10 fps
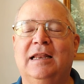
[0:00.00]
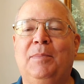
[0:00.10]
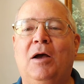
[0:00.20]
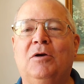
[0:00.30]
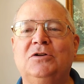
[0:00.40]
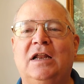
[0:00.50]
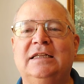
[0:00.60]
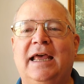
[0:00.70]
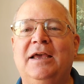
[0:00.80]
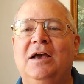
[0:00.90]
Now, Paul goes on
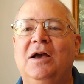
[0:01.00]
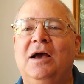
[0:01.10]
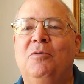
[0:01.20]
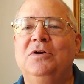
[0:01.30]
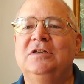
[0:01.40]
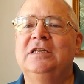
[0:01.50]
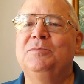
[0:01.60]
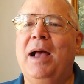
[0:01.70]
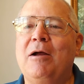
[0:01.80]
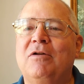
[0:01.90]
to say, where does this
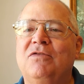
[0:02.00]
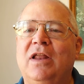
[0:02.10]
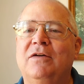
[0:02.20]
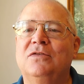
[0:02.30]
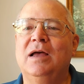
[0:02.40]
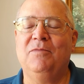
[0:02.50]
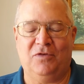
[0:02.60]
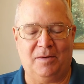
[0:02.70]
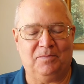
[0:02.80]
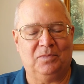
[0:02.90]
power of love come
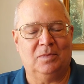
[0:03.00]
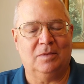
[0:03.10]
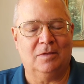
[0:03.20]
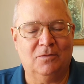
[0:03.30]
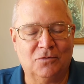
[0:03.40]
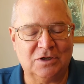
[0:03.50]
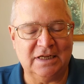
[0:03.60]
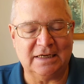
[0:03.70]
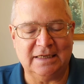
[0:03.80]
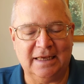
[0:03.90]
from? Verse
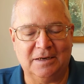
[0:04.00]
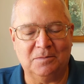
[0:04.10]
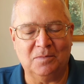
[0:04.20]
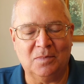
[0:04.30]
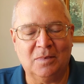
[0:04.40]
16.